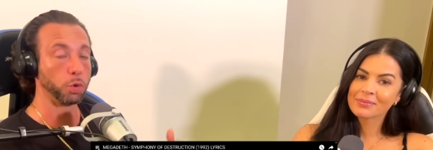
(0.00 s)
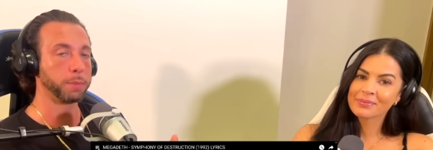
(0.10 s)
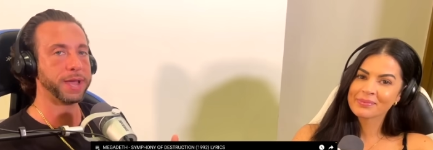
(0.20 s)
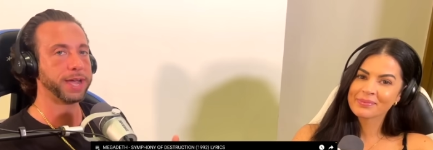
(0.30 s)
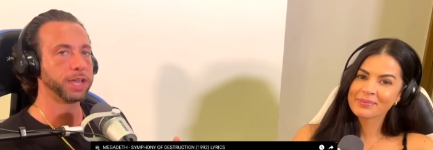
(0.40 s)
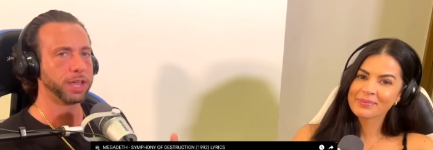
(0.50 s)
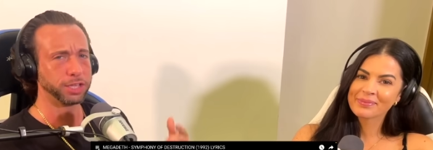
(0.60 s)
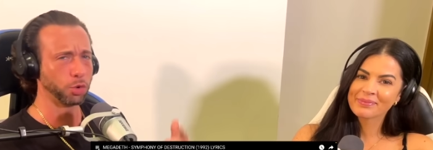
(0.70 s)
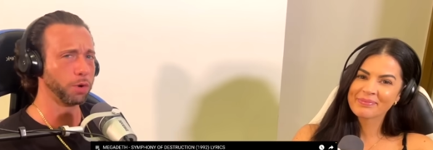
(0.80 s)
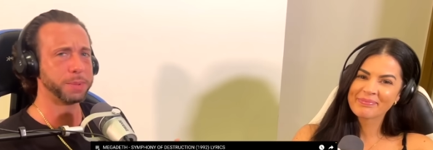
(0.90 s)
Speaker 1: We're back,
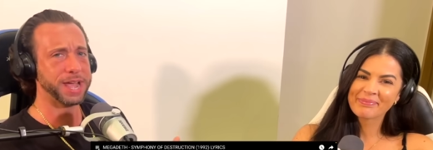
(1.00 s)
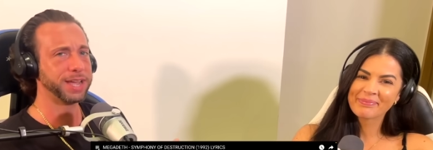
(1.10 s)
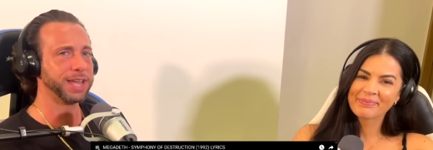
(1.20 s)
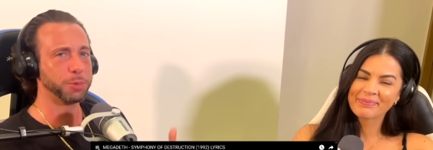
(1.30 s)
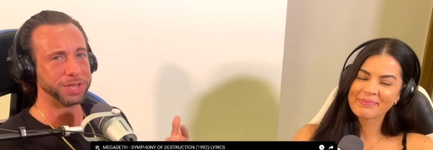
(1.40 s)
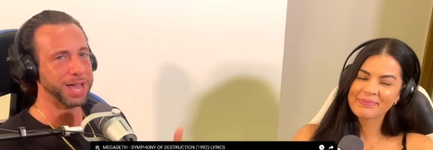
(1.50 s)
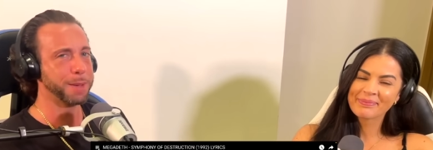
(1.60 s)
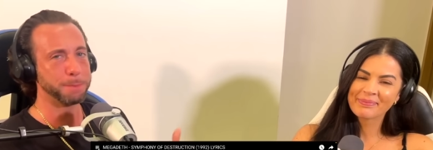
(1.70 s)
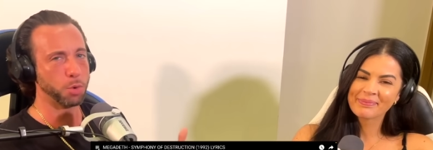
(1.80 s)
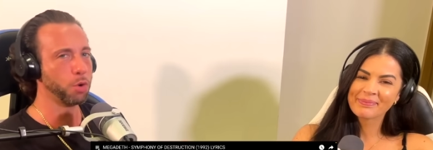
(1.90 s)
you're back, and we
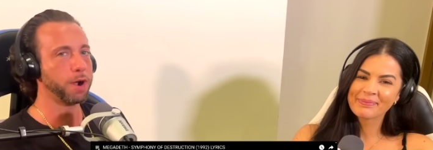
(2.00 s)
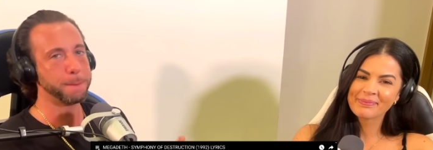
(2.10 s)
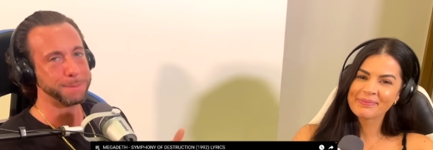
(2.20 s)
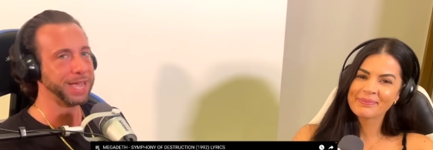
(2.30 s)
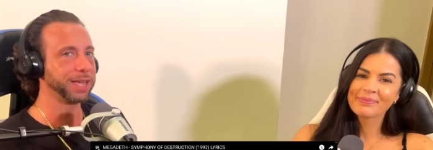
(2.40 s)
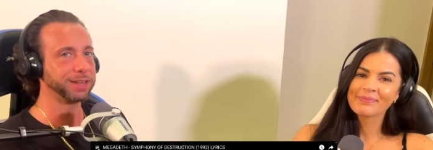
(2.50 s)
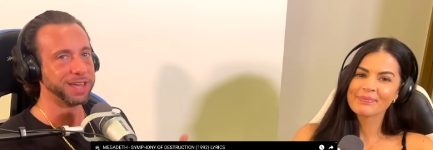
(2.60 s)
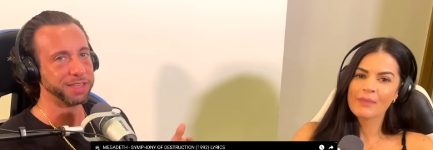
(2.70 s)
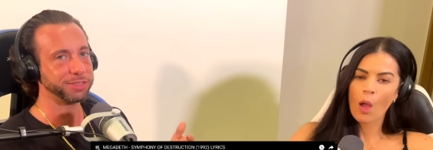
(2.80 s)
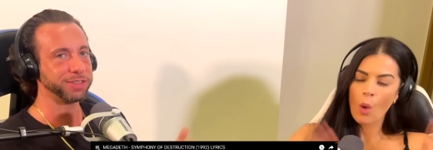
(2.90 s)
got more
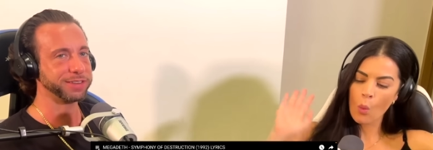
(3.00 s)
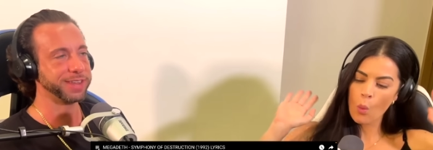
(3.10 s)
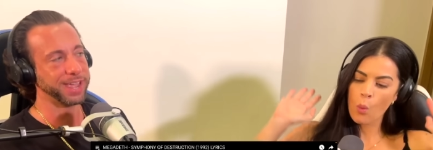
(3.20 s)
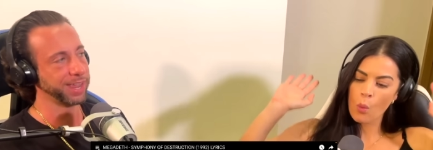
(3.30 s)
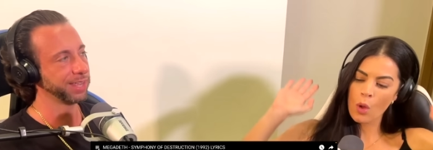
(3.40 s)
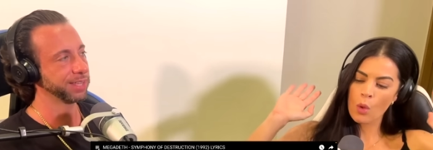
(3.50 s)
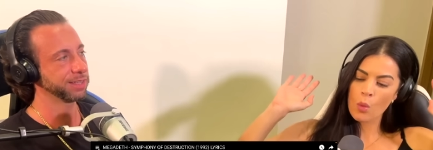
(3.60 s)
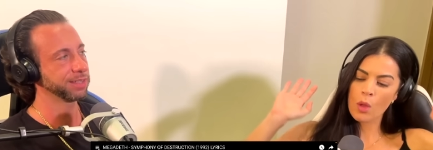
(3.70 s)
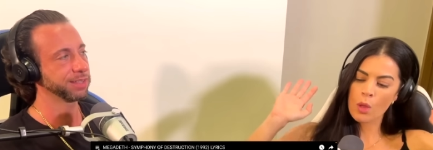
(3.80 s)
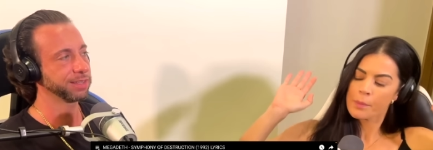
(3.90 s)
Megadeth today
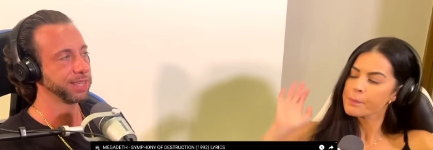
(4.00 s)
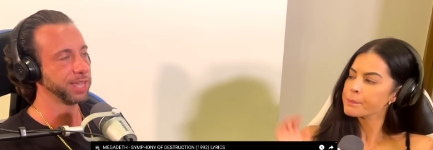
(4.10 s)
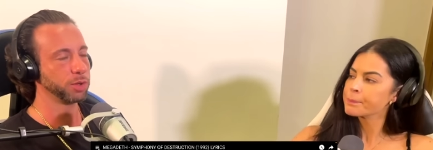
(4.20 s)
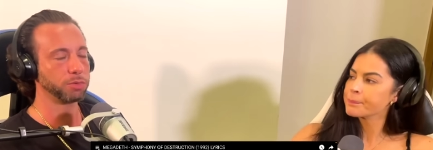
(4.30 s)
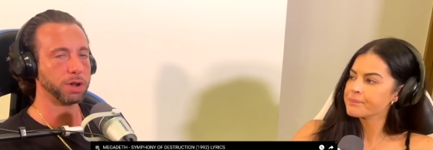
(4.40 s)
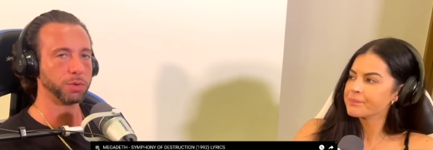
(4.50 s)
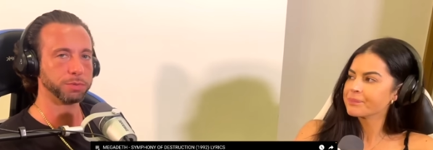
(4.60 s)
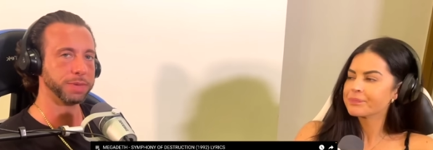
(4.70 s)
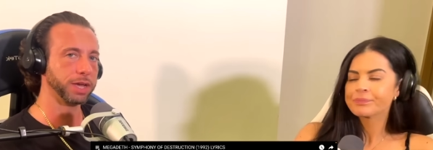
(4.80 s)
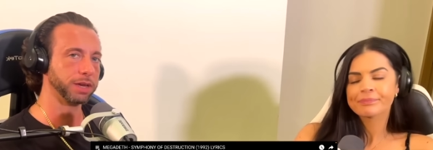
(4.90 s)
can't go wrong
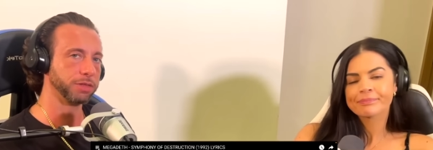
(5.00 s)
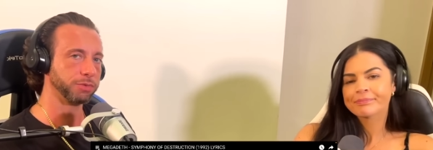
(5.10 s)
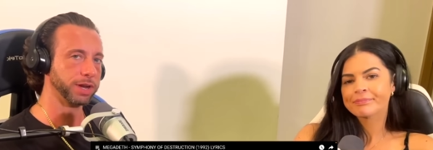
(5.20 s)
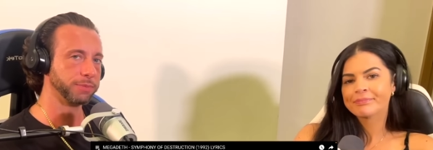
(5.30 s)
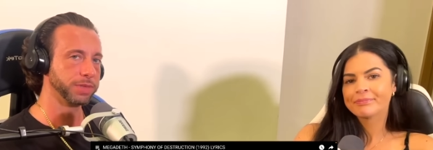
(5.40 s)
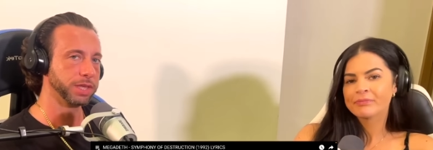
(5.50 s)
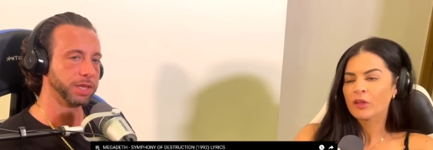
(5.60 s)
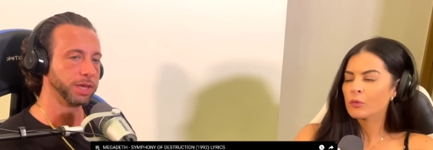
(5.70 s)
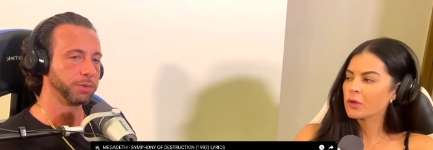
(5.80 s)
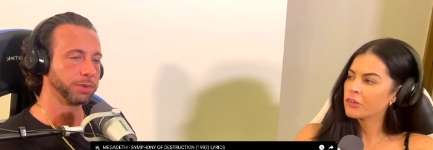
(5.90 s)
with Megadeth, right?
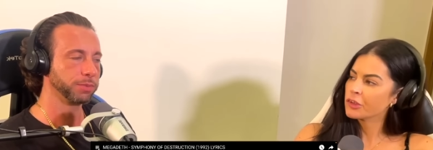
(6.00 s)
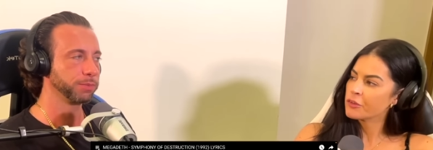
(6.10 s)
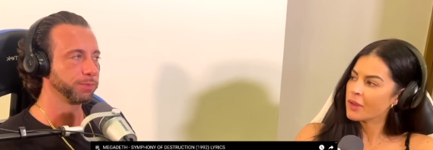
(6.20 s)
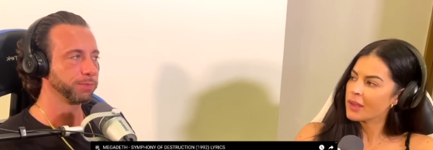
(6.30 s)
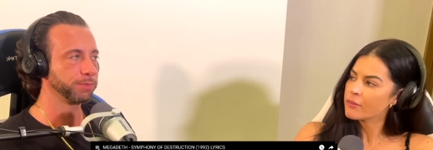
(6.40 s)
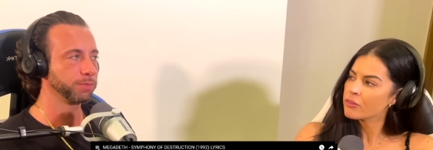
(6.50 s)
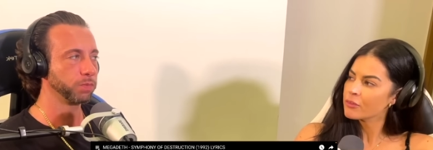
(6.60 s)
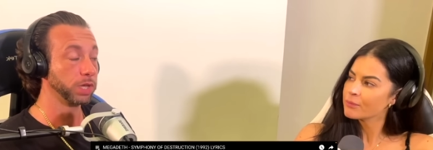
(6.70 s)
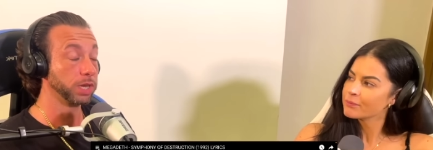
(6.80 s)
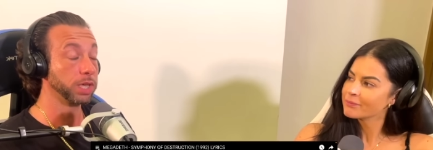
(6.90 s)
Speaker 2: That's one of your new
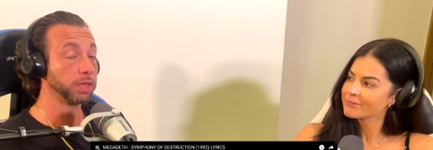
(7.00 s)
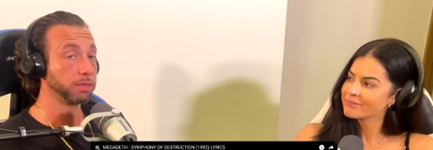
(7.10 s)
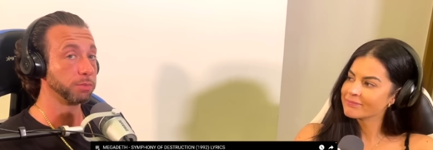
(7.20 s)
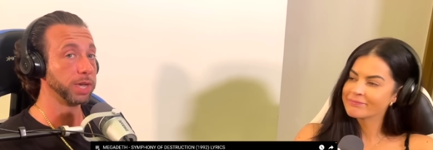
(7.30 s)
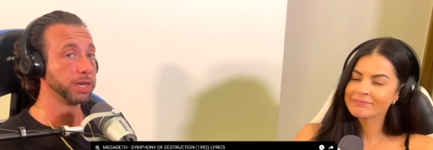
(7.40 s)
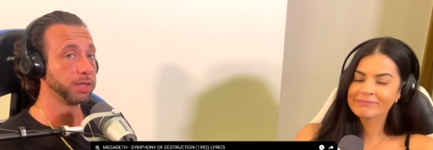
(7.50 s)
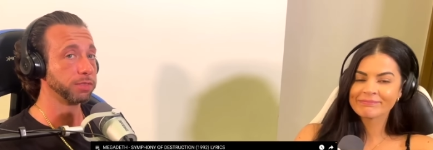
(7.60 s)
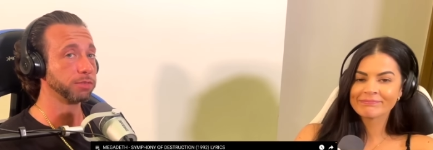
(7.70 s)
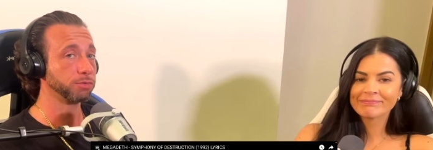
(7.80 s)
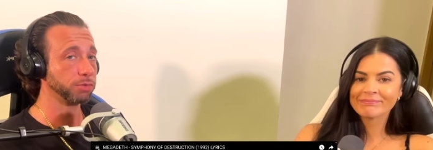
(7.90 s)
faves.
Speaker 1: It is.
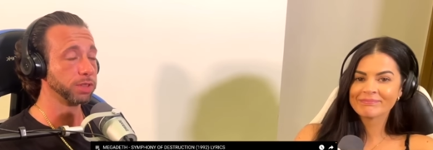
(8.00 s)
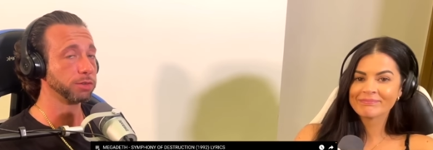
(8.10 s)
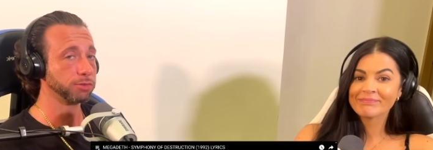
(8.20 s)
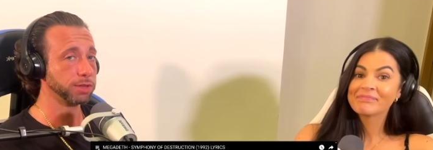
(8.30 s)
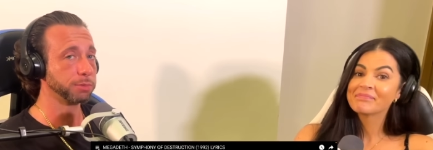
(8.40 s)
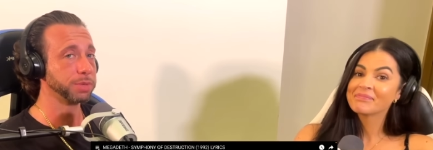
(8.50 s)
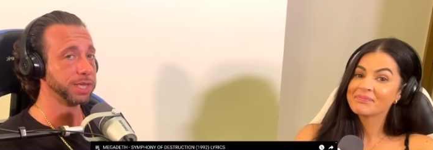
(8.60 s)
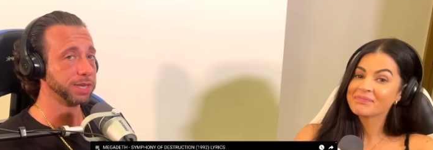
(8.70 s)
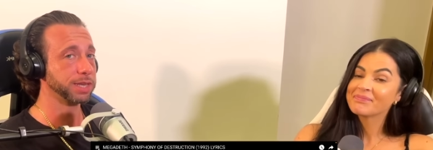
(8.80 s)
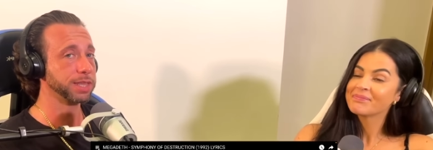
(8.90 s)
Megadeth has really, really
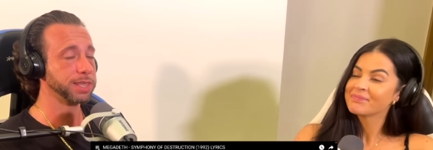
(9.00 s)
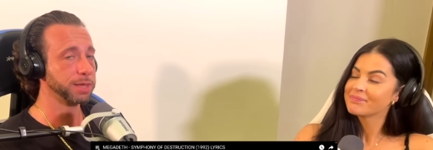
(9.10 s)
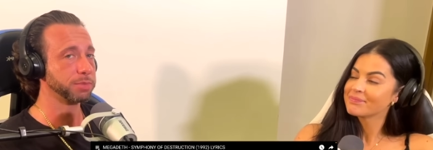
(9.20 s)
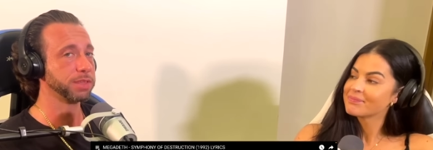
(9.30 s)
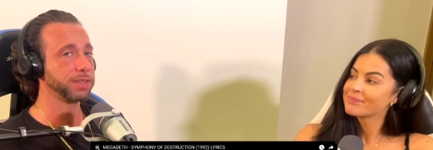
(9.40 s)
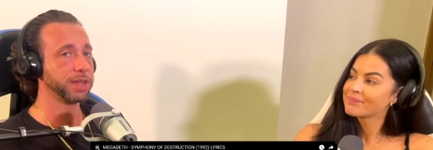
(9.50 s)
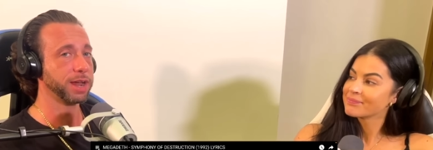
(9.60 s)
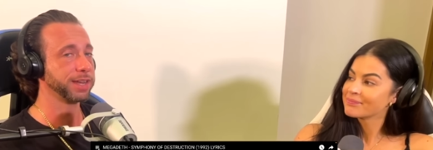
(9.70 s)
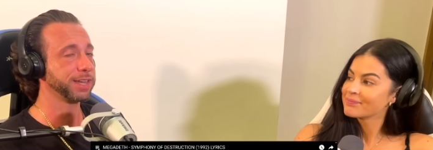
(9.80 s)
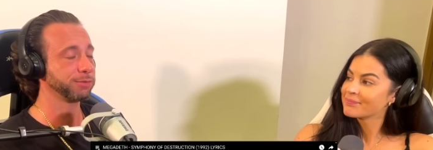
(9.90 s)
been something
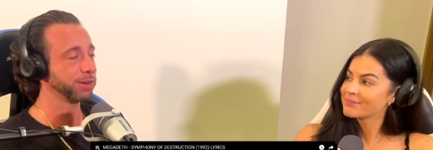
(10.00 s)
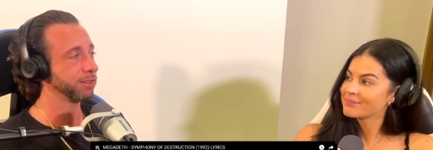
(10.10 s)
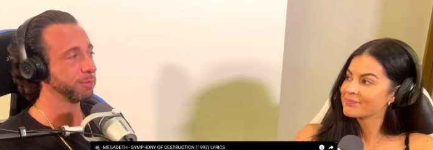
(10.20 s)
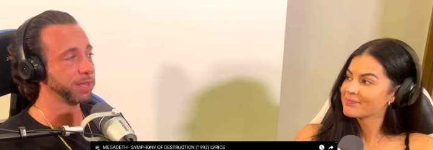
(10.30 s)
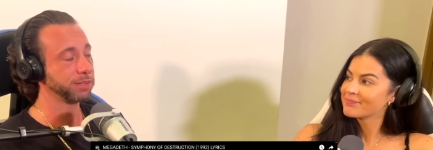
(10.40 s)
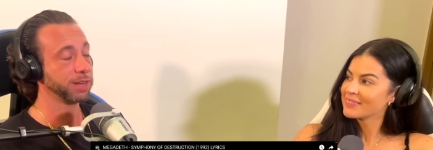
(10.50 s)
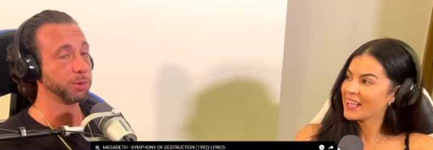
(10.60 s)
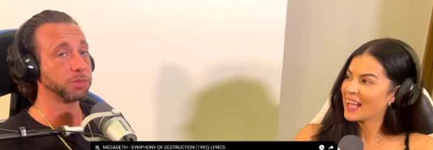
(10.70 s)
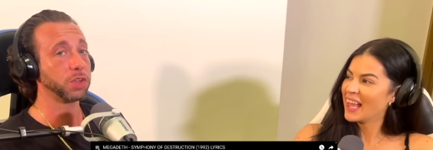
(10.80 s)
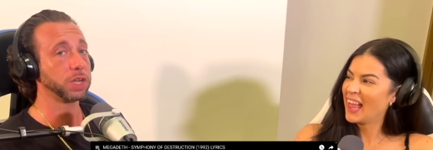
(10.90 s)
that I never
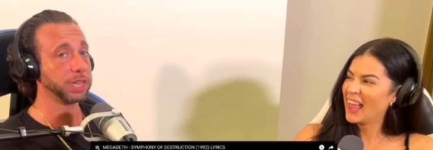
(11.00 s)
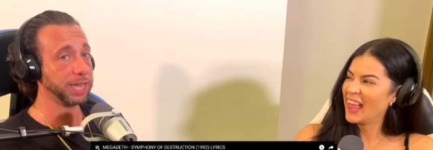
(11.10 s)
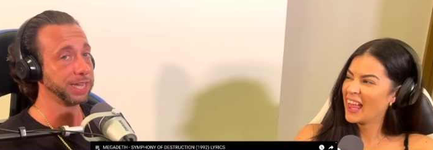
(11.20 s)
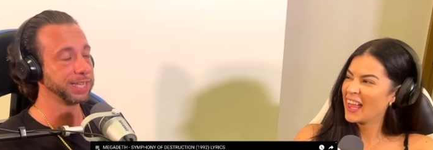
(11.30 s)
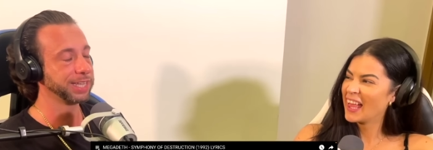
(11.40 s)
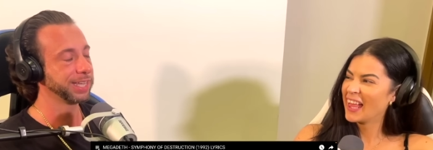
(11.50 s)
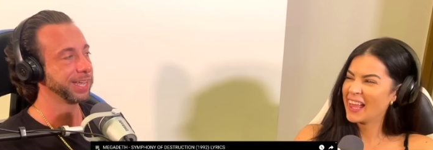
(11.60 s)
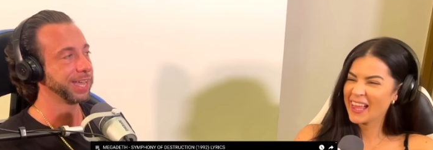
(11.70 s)
expected I was going to like.